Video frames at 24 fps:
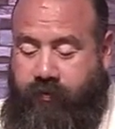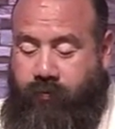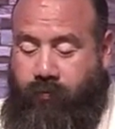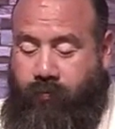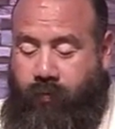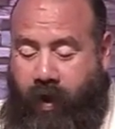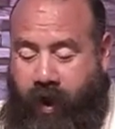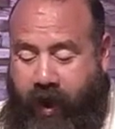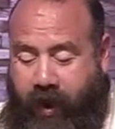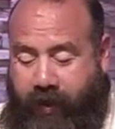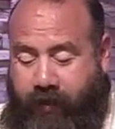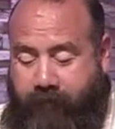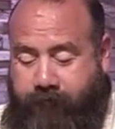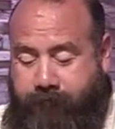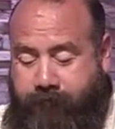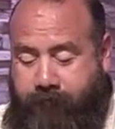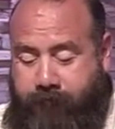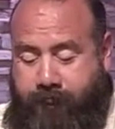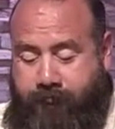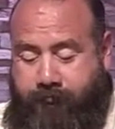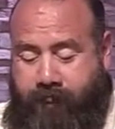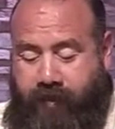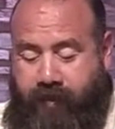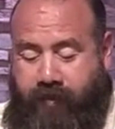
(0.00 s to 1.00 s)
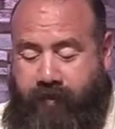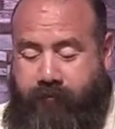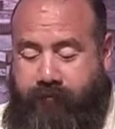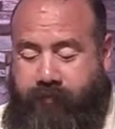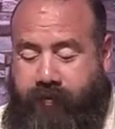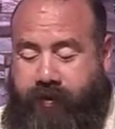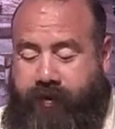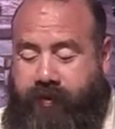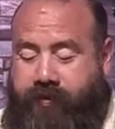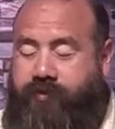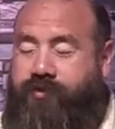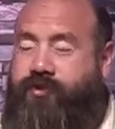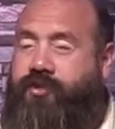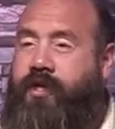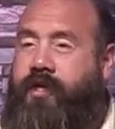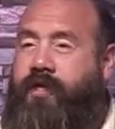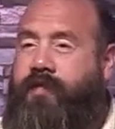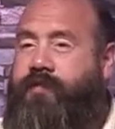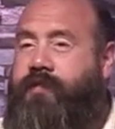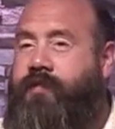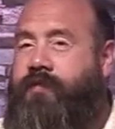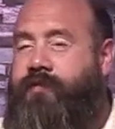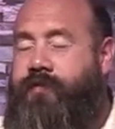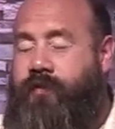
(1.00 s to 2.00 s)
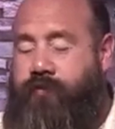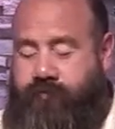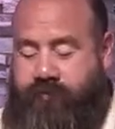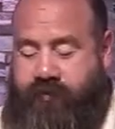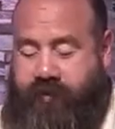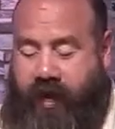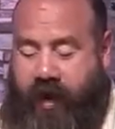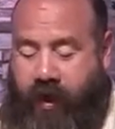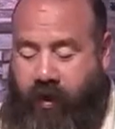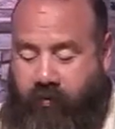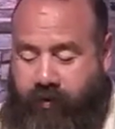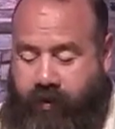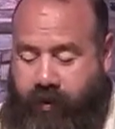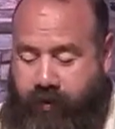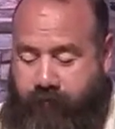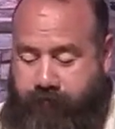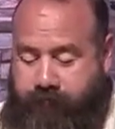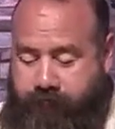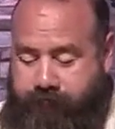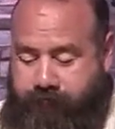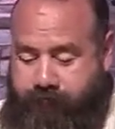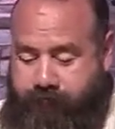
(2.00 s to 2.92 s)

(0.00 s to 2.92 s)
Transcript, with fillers: Why? Because Jesus knows the outcome.